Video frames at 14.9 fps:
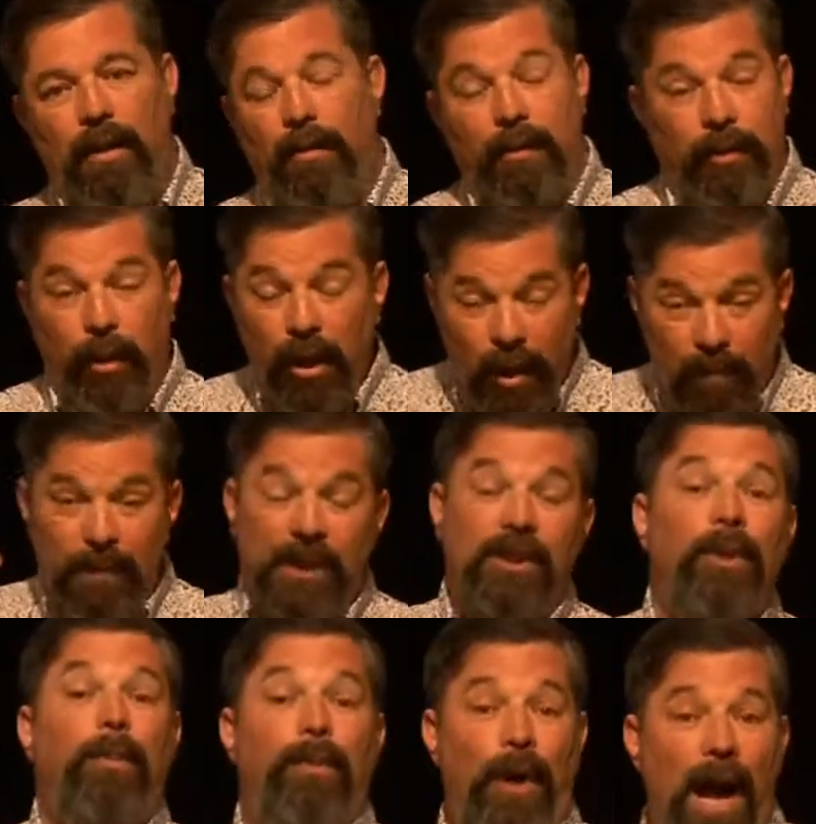You're going to be
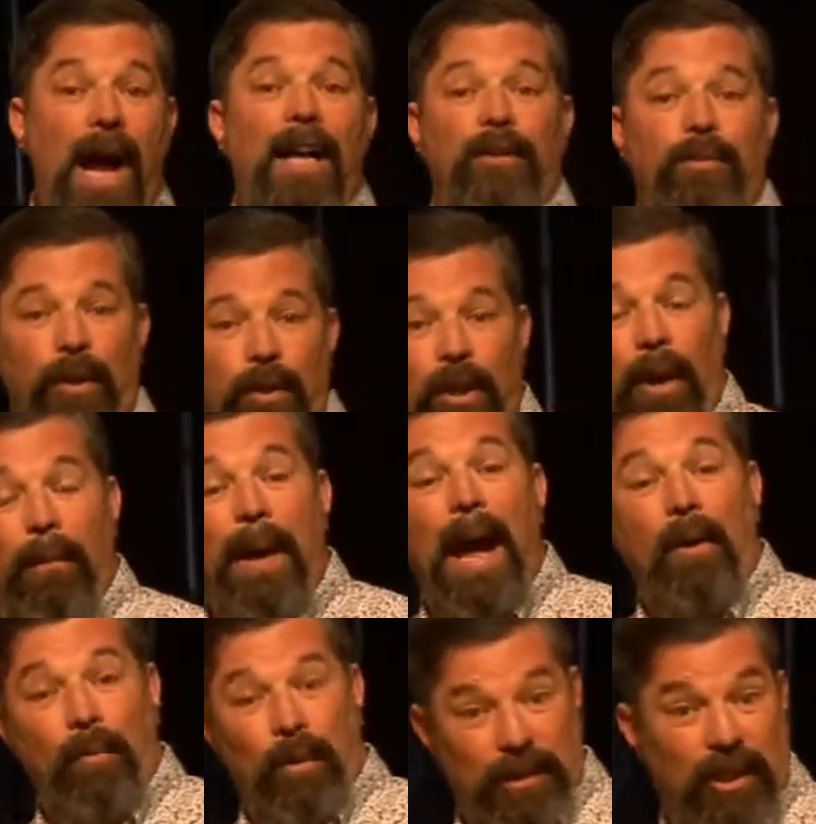surprised when you come
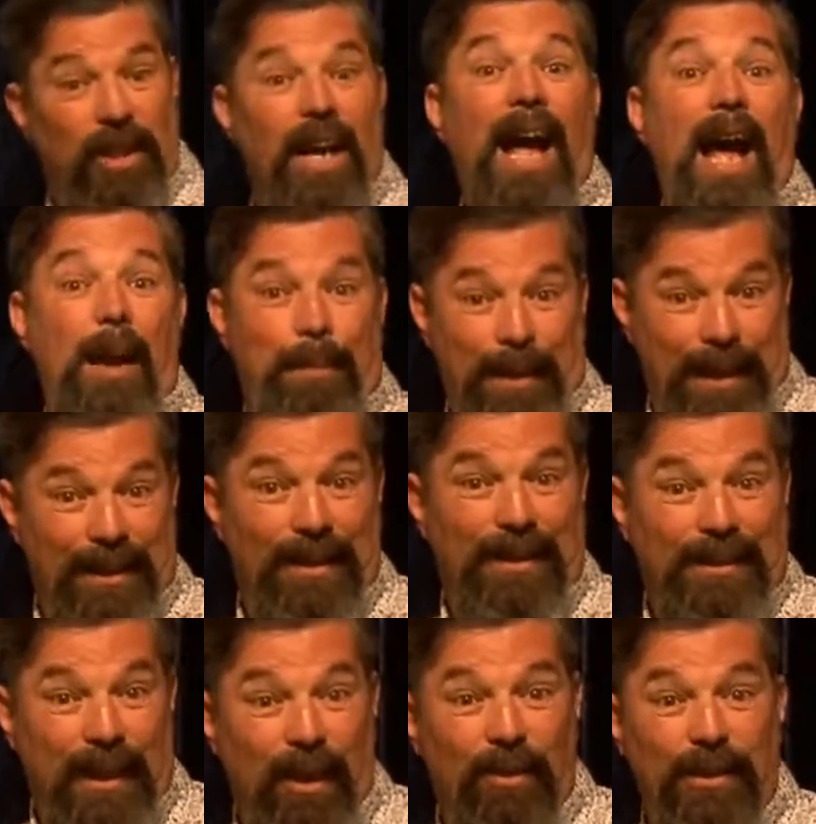back what's going to happen in
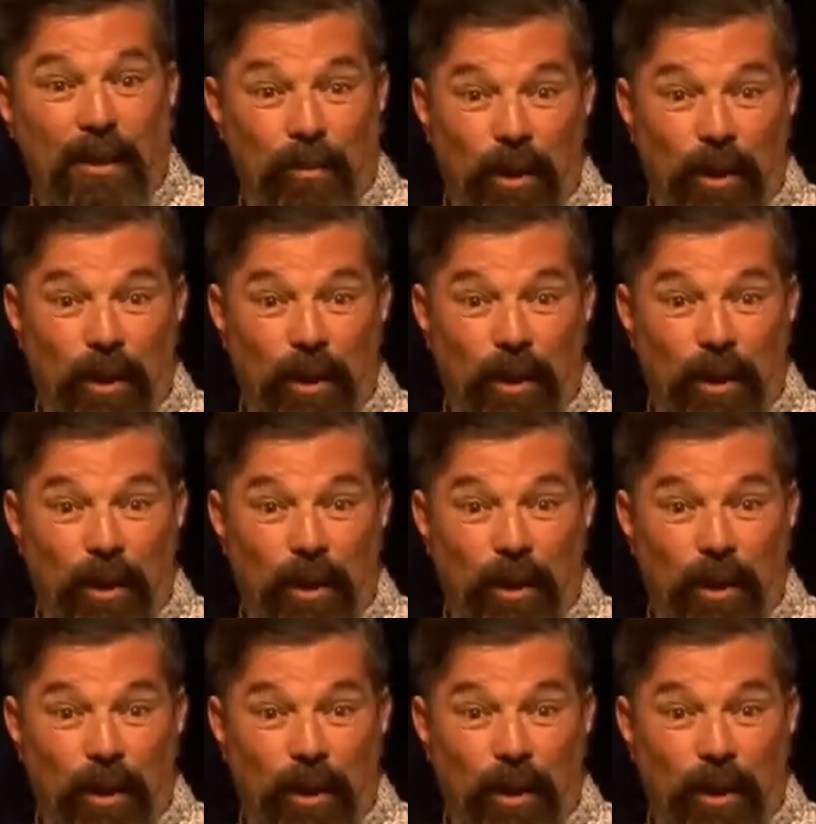this house.